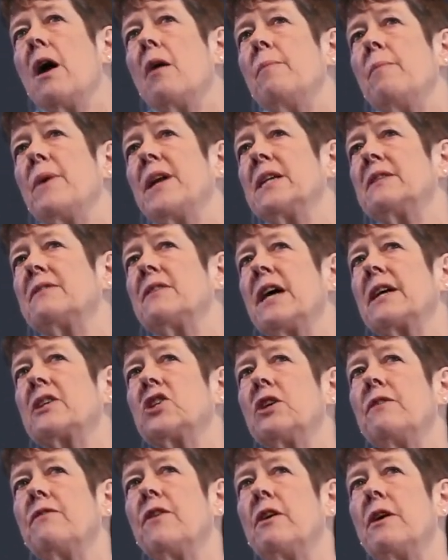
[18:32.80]
But it's
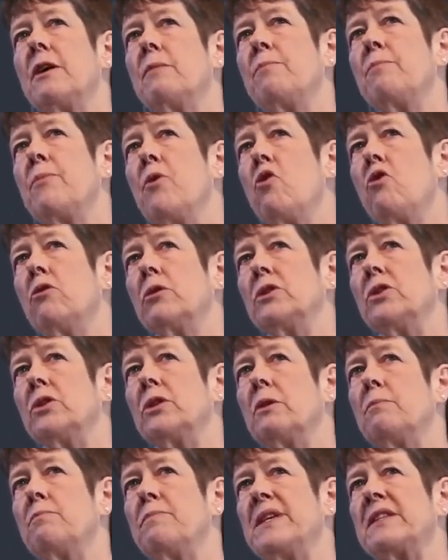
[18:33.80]
actually very important
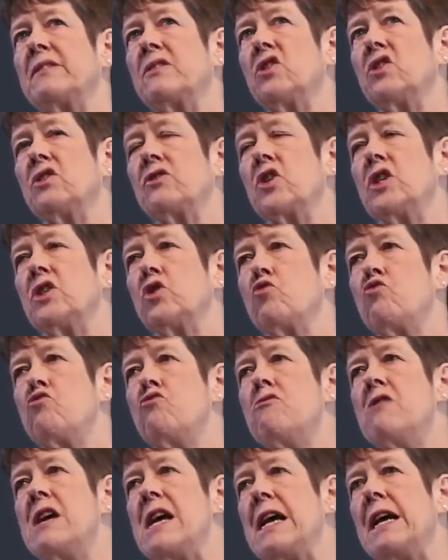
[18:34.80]
that business is
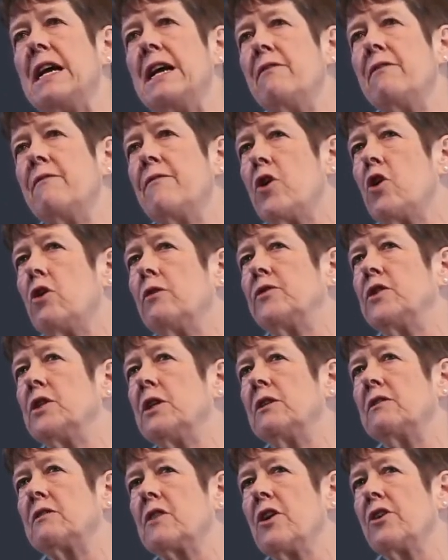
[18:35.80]
really involved in
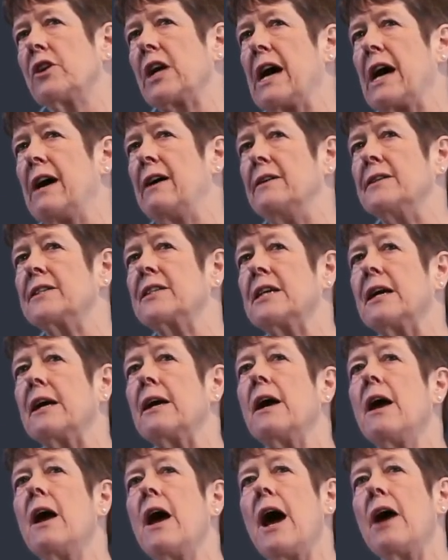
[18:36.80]
its locality
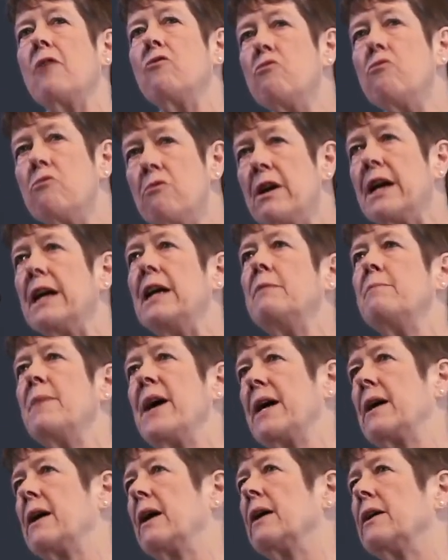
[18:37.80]
and really
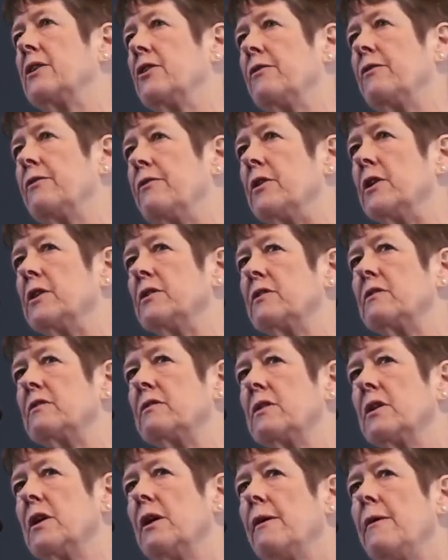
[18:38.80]
making a difference.